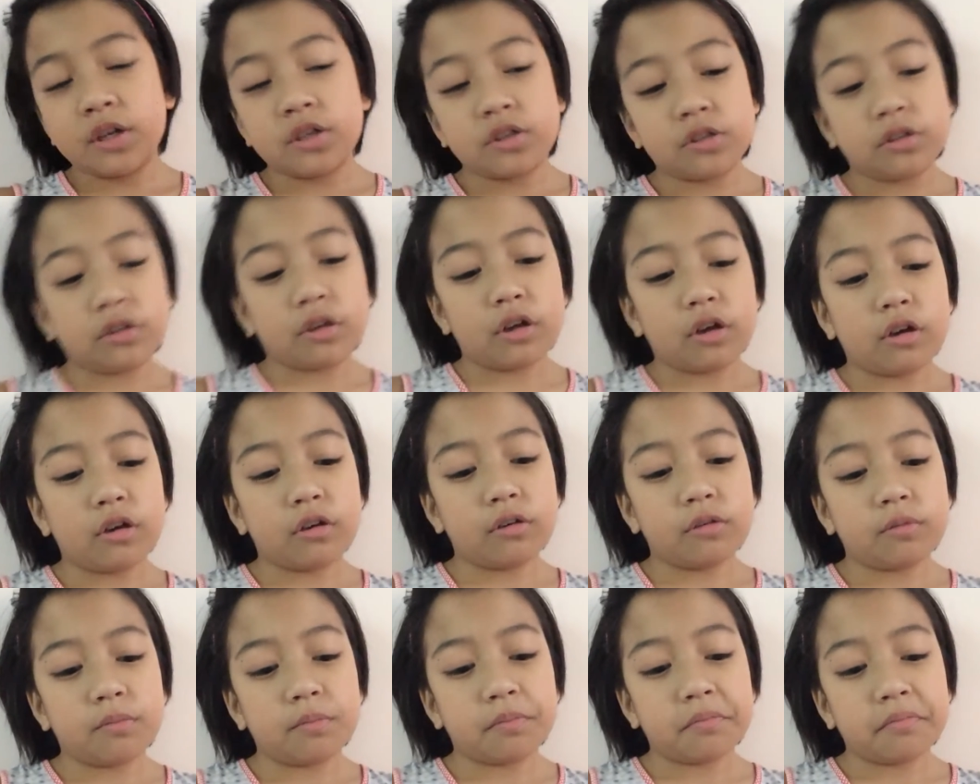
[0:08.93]

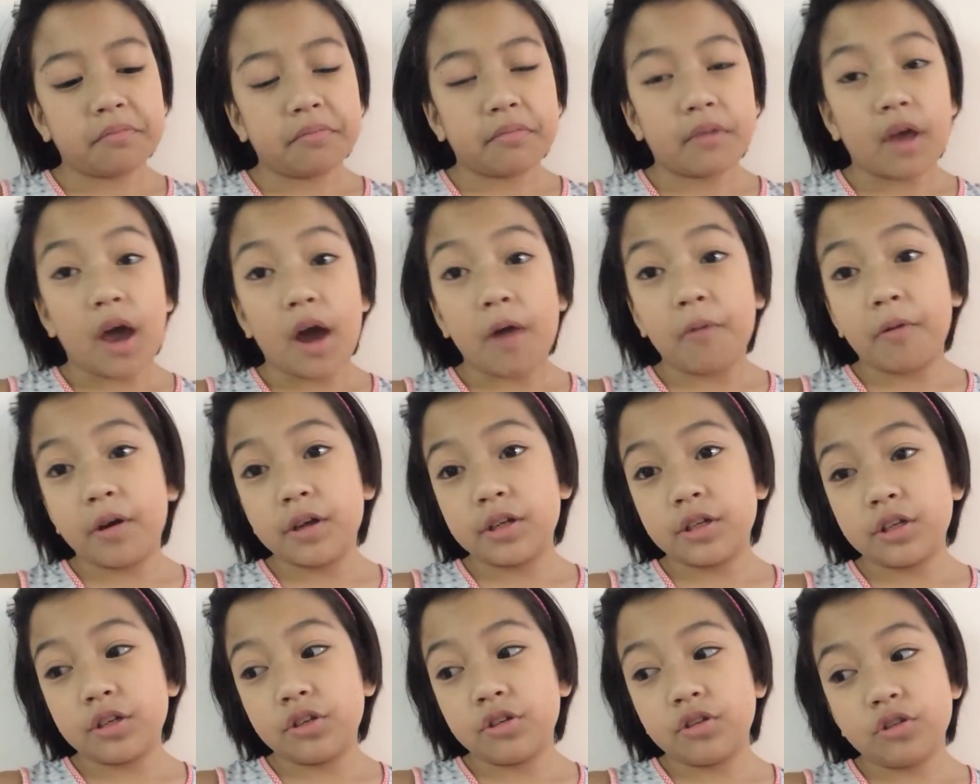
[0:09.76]
So I
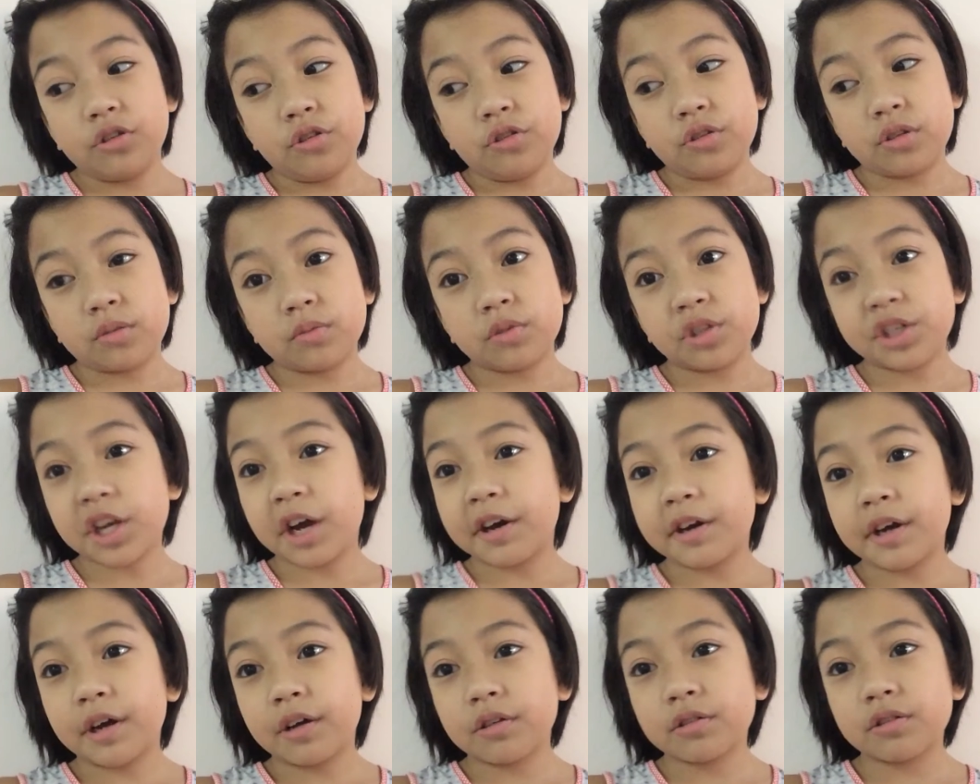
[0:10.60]
wanted to do some
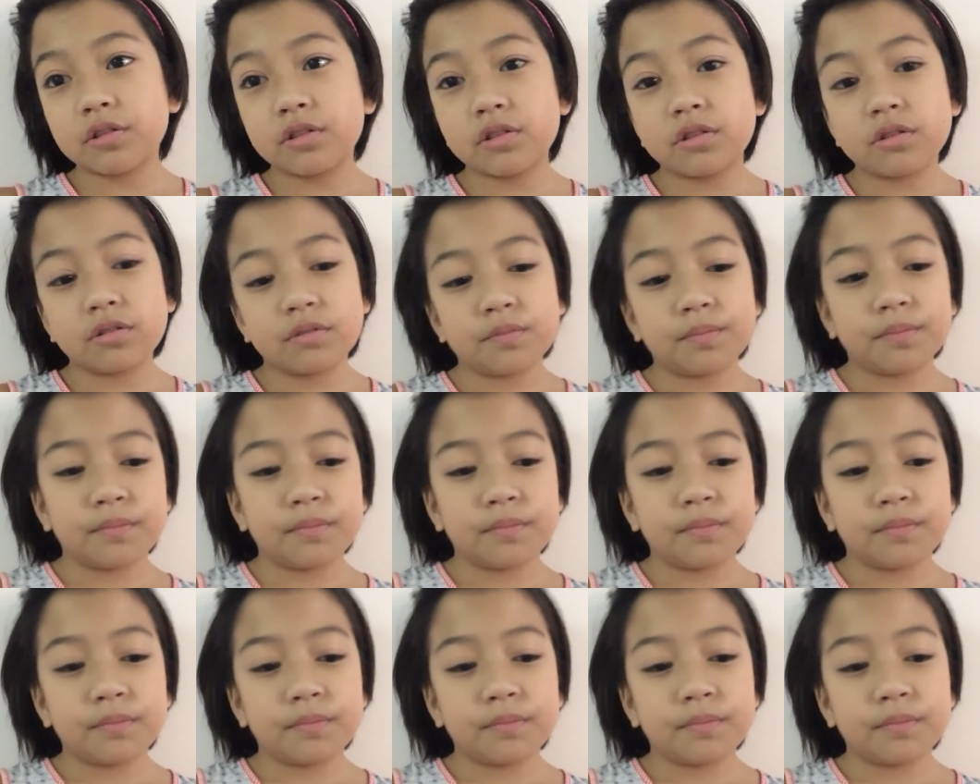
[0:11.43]
shoutouts.